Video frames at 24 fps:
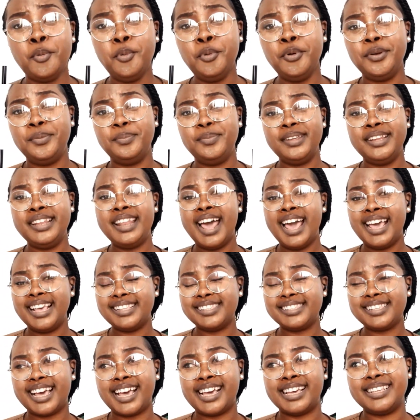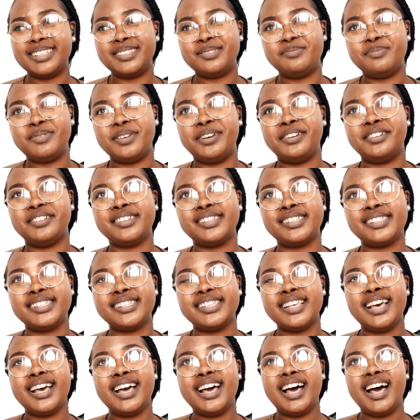would be nice, guys,
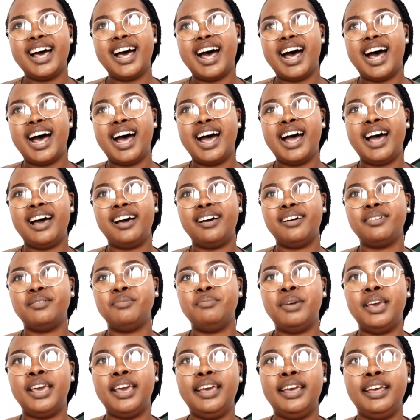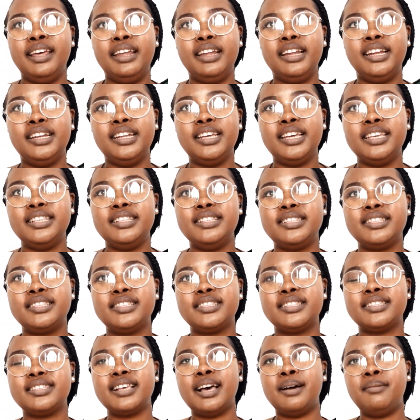because, ah man, it's
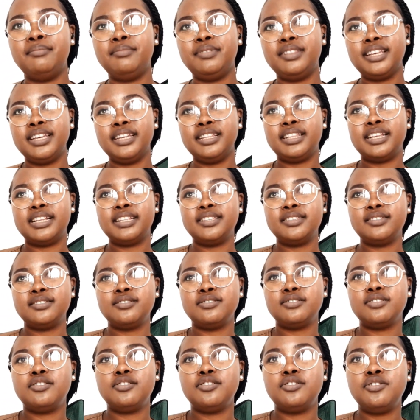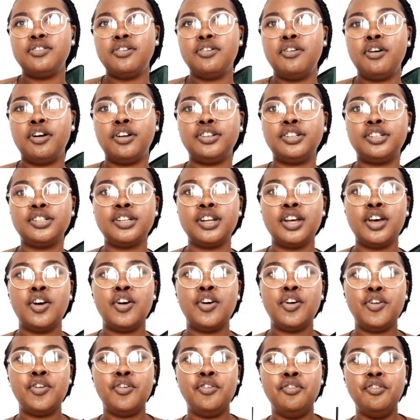something that's not
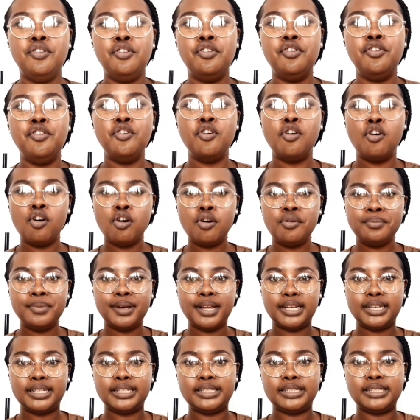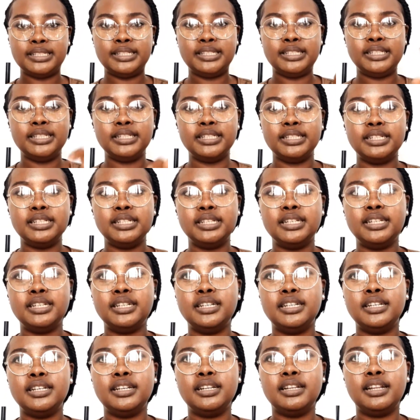normally
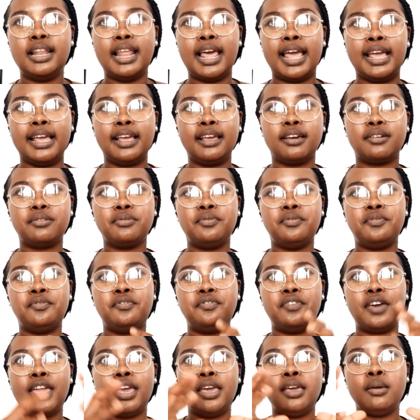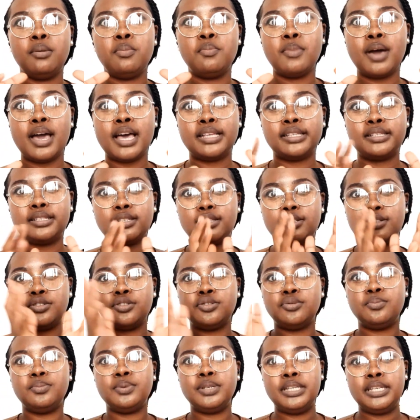like famous
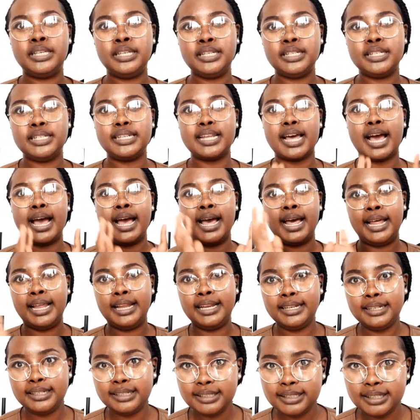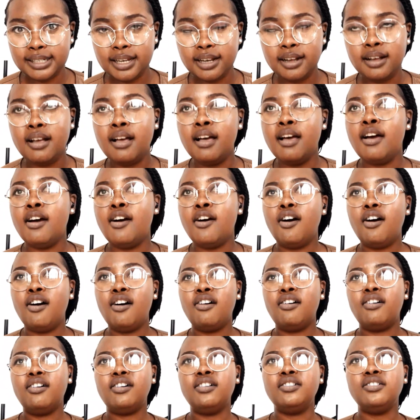to being done. Or
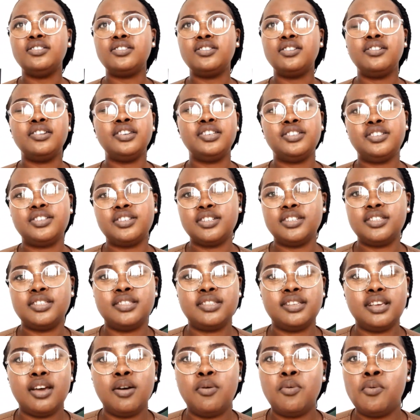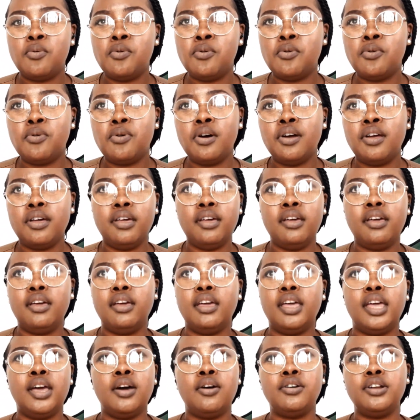also, it's just
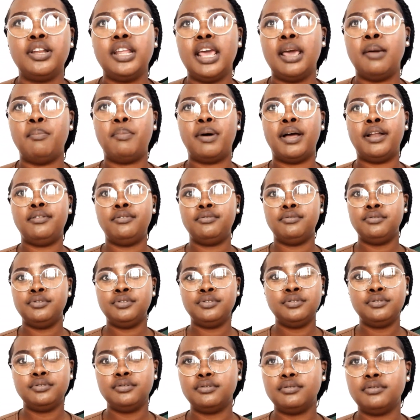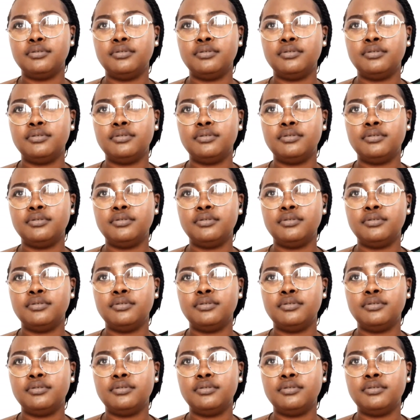a hot air balloon.